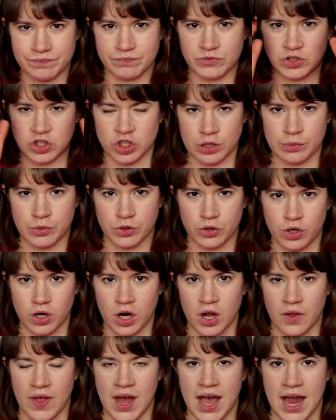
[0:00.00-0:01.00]
shimmer
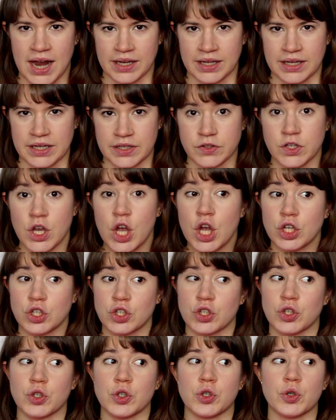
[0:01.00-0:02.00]
on the eyelids,
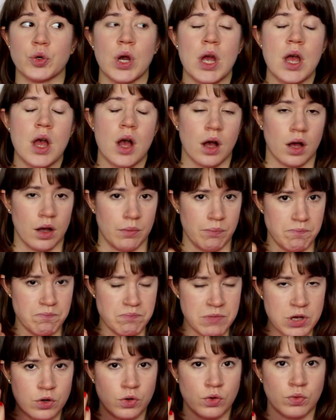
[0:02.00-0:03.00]
to a
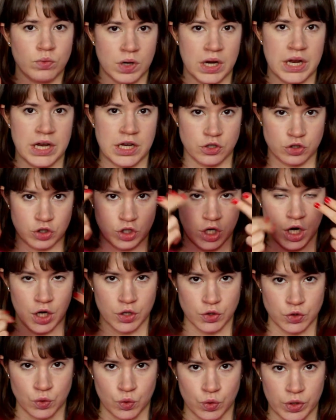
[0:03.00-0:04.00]
middle range
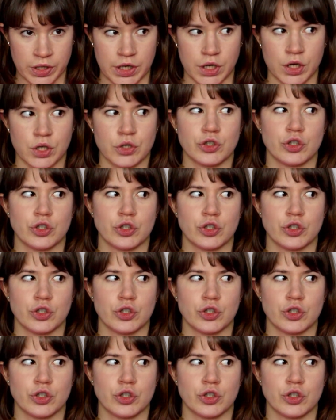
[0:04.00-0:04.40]
contouring,